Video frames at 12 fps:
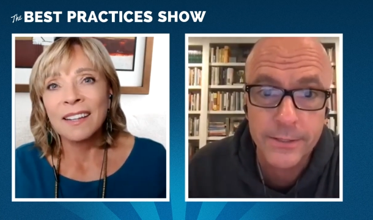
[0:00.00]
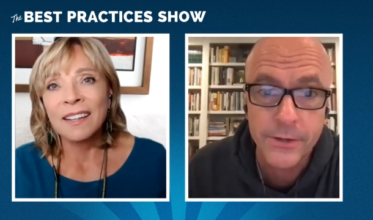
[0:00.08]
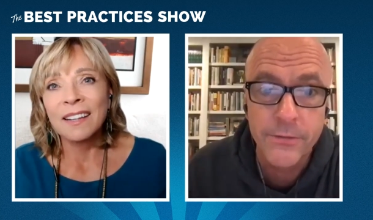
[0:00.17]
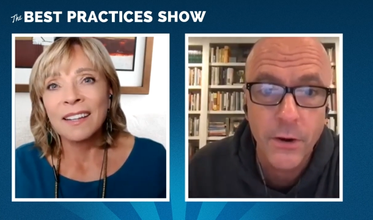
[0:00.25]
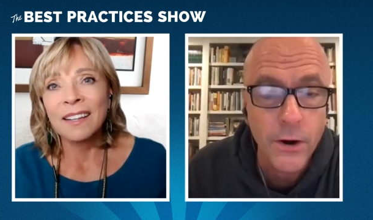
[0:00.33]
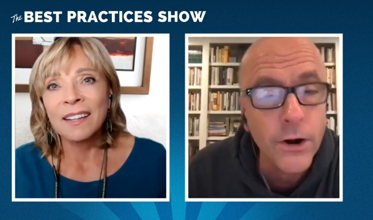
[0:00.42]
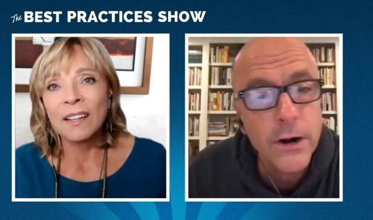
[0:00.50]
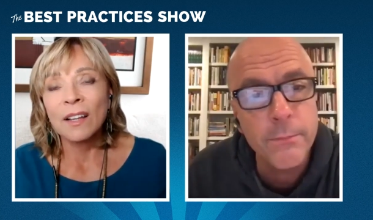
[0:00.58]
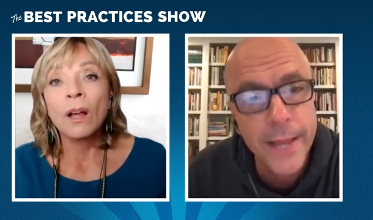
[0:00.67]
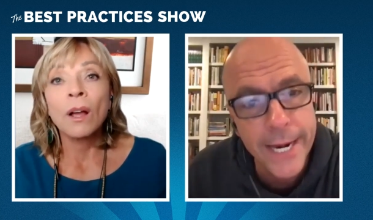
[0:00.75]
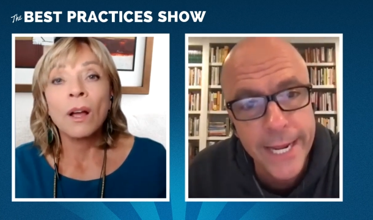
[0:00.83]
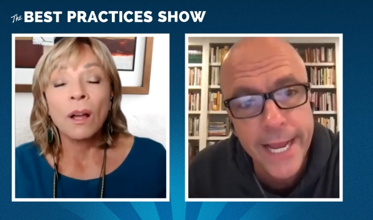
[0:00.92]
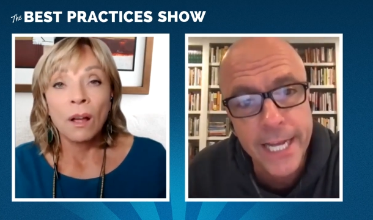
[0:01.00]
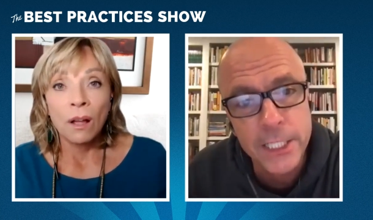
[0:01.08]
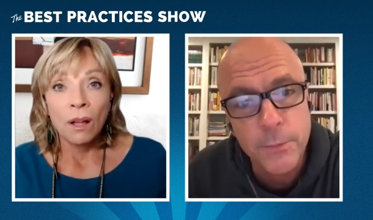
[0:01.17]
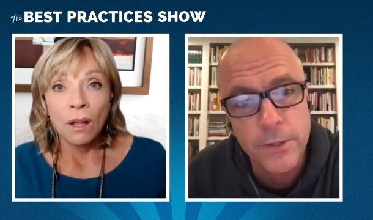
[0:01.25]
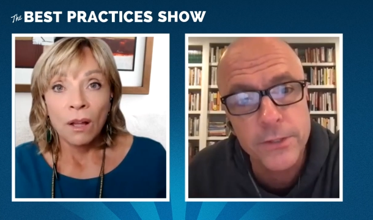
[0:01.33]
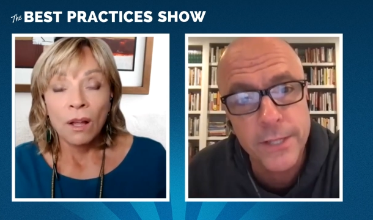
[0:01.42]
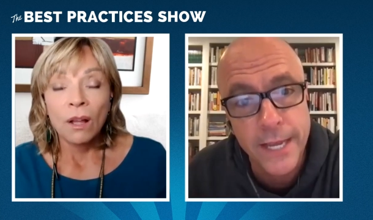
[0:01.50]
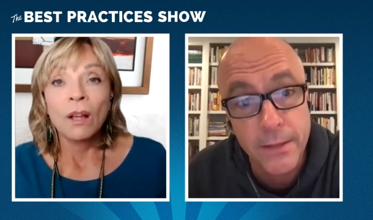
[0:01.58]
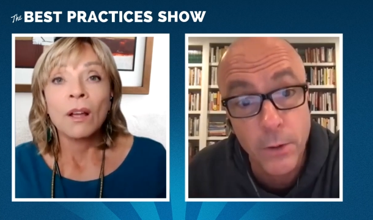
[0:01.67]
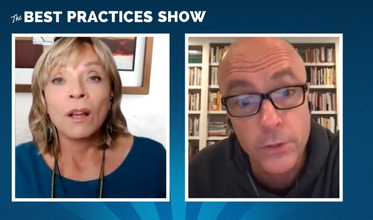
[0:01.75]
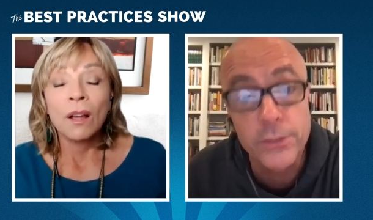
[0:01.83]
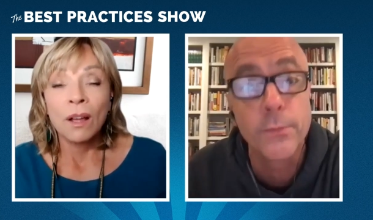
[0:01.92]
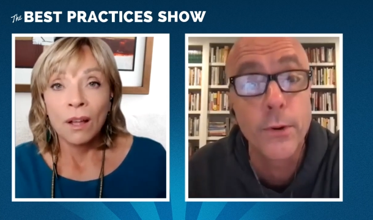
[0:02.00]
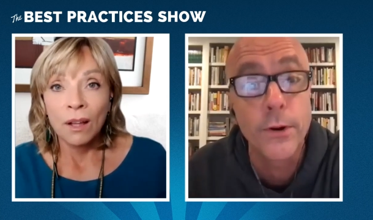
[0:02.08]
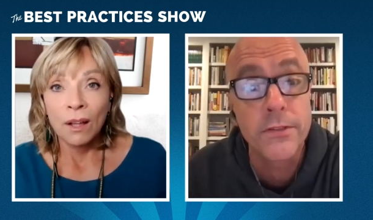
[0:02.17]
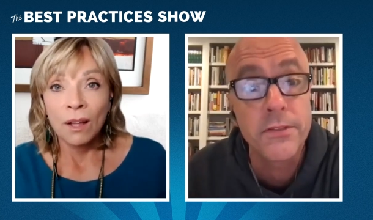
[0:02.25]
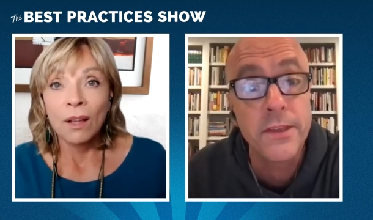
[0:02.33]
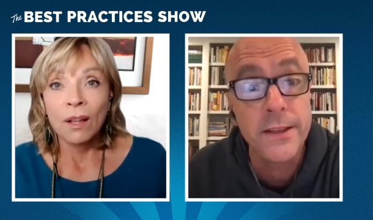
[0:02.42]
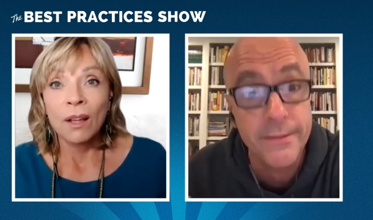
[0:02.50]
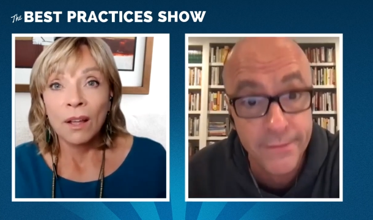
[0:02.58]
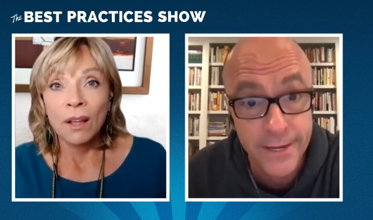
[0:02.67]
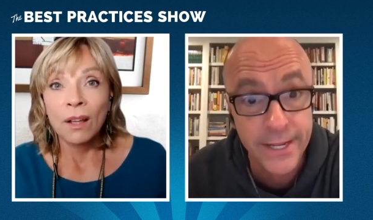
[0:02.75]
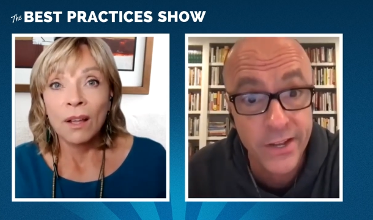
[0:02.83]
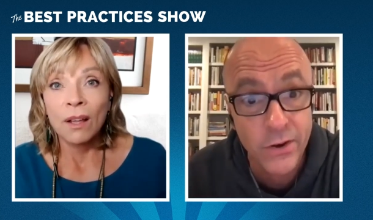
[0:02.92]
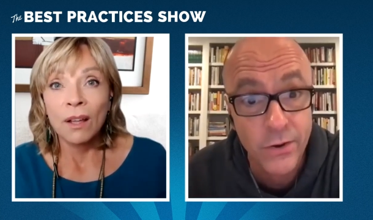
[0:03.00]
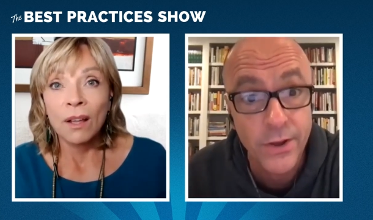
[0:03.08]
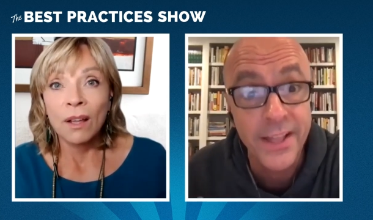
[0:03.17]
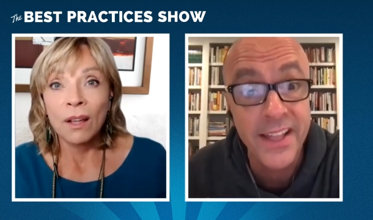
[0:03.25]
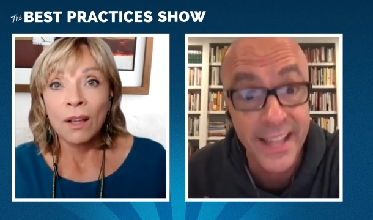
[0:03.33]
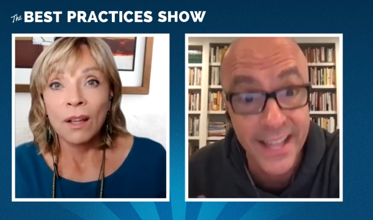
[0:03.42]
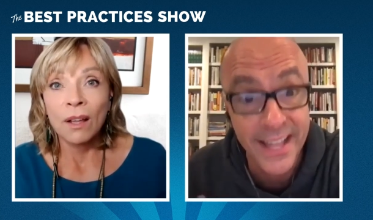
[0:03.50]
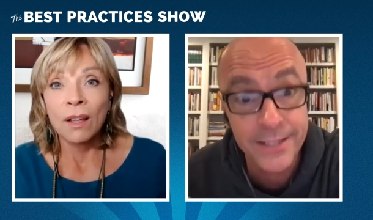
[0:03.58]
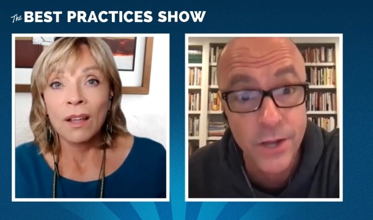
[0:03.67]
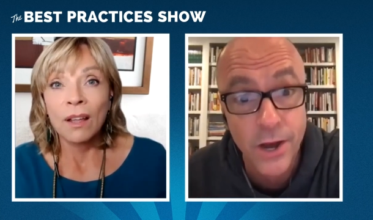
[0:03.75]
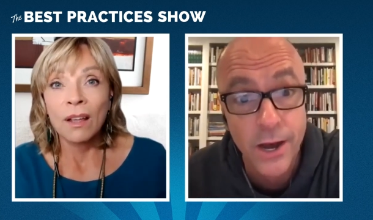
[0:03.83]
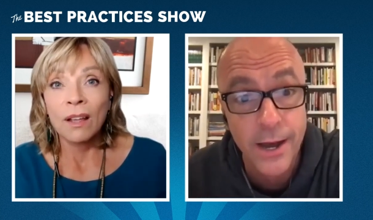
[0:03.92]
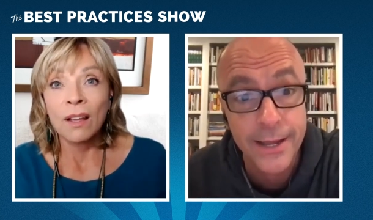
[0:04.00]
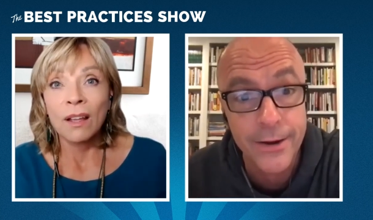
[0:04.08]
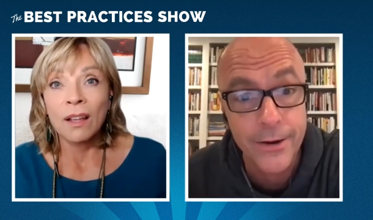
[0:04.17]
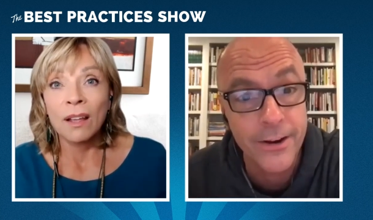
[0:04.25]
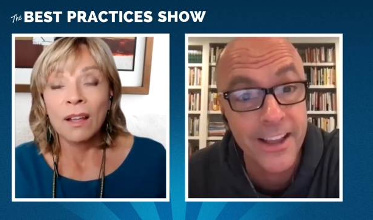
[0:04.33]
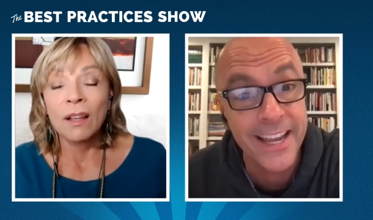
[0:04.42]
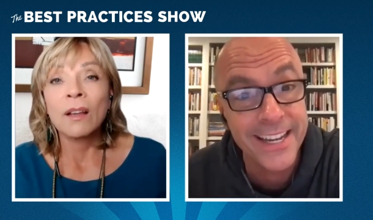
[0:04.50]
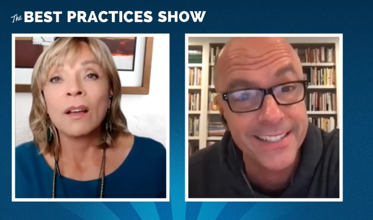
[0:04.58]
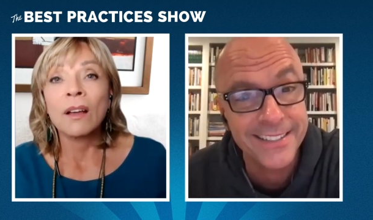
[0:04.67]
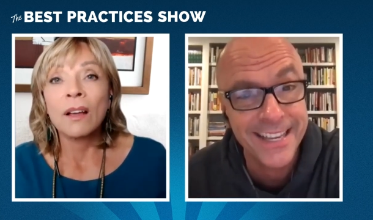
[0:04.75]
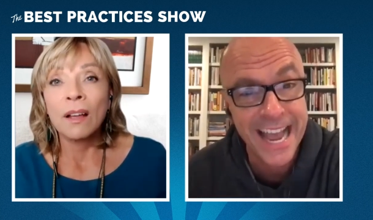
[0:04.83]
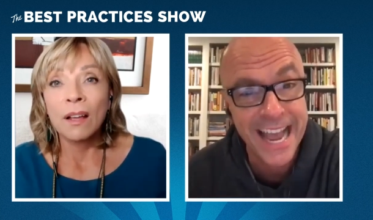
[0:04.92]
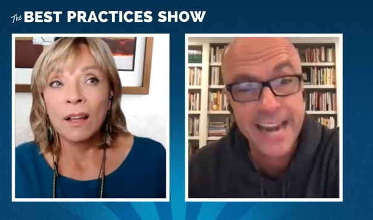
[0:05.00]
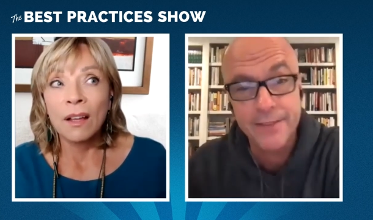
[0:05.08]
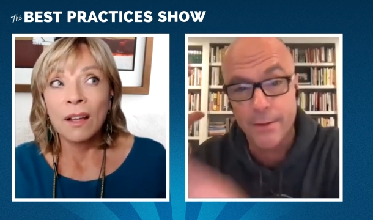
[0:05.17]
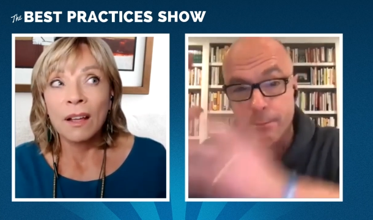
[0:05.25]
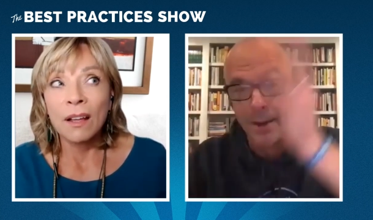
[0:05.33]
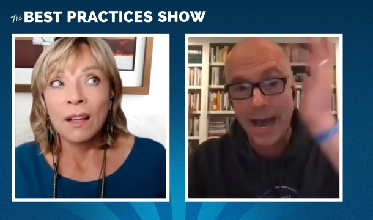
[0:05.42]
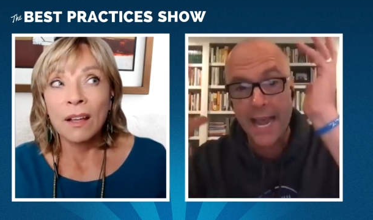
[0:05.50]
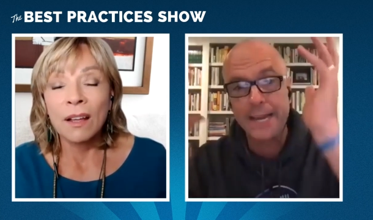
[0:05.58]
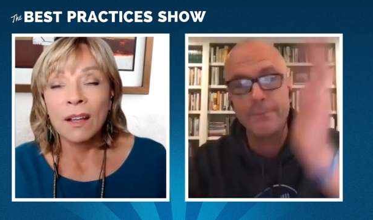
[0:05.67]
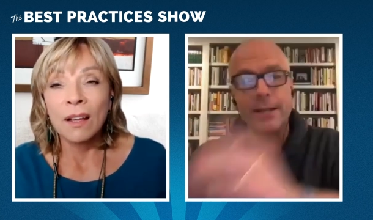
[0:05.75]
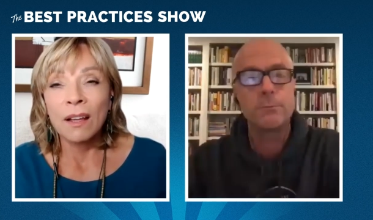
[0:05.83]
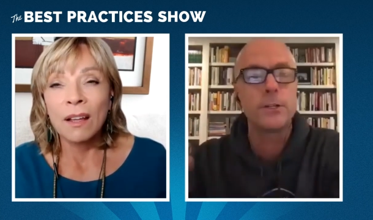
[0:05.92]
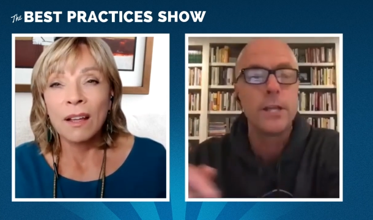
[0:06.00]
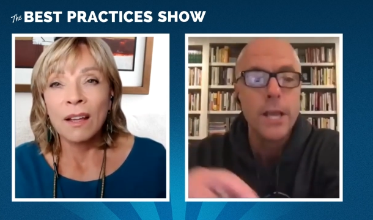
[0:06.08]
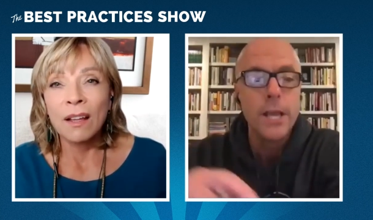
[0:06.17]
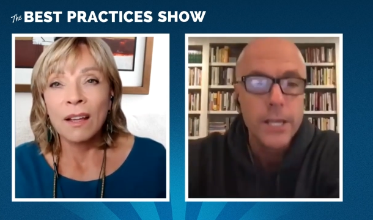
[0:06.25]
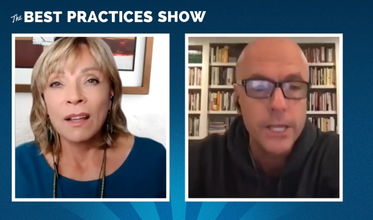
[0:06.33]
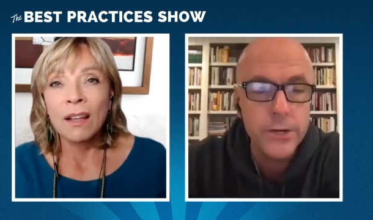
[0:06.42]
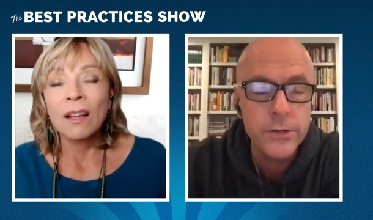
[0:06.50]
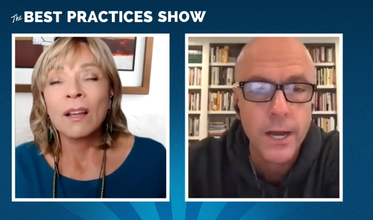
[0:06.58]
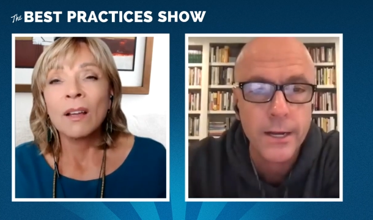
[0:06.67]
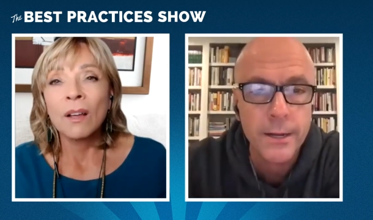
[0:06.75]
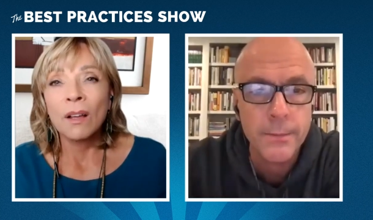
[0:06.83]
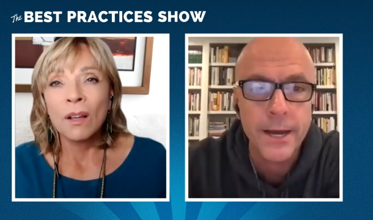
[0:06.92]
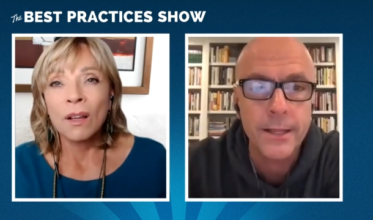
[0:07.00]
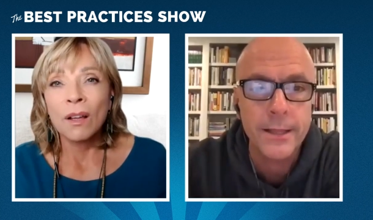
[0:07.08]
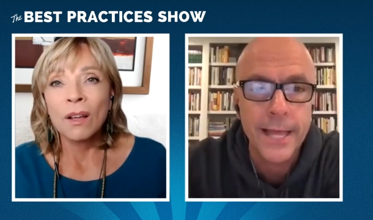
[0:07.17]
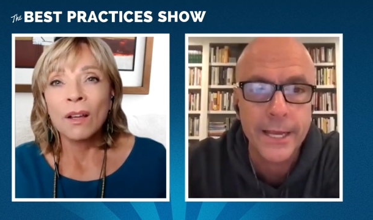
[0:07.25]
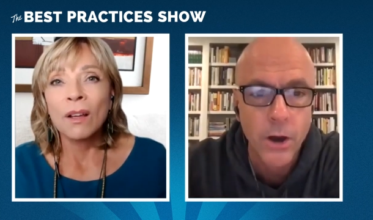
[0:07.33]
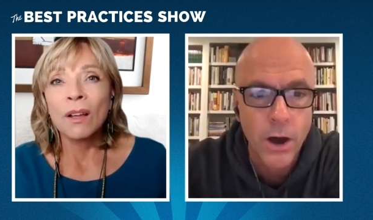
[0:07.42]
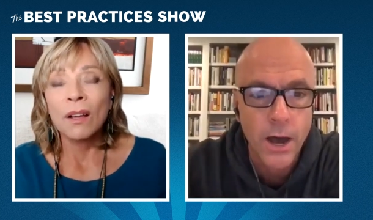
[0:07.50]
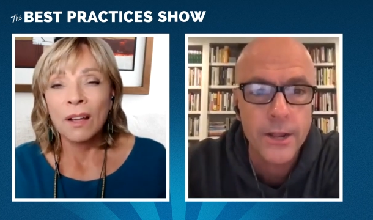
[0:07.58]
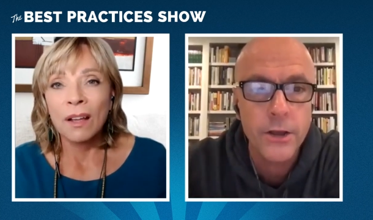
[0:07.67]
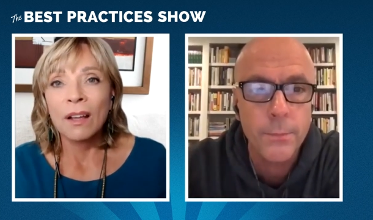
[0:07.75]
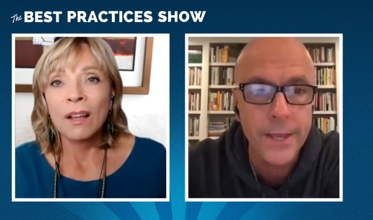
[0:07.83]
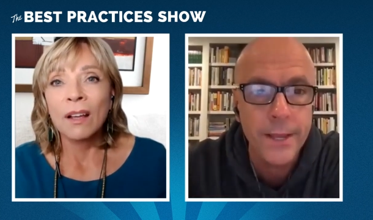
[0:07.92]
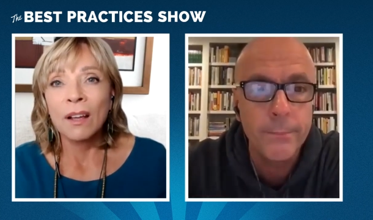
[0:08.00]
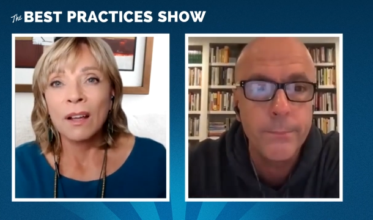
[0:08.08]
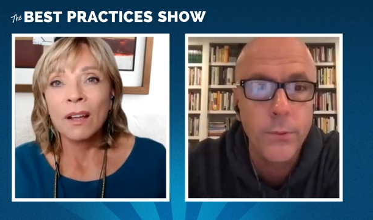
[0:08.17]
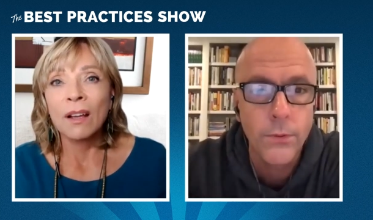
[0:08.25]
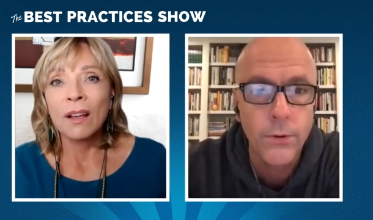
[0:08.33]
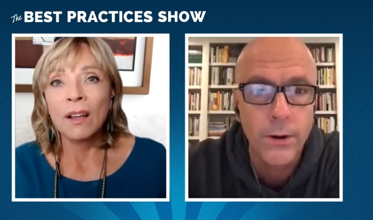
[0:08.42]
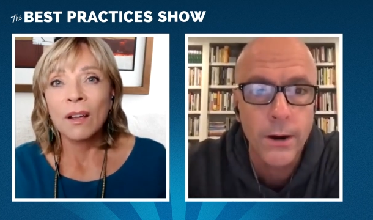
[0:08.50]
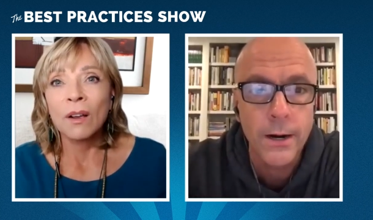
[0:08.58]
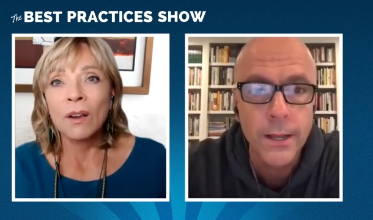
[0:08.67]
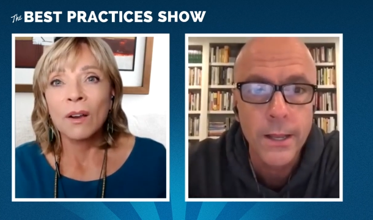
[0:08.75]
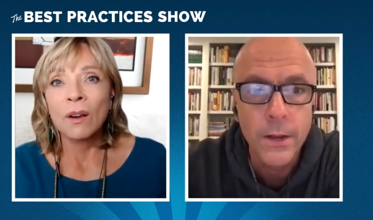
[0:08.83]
Speaker 1: You've heard many experts say the most important thing to video is audio, and it's kind of a mind mess. But can you talk about like audio being poor?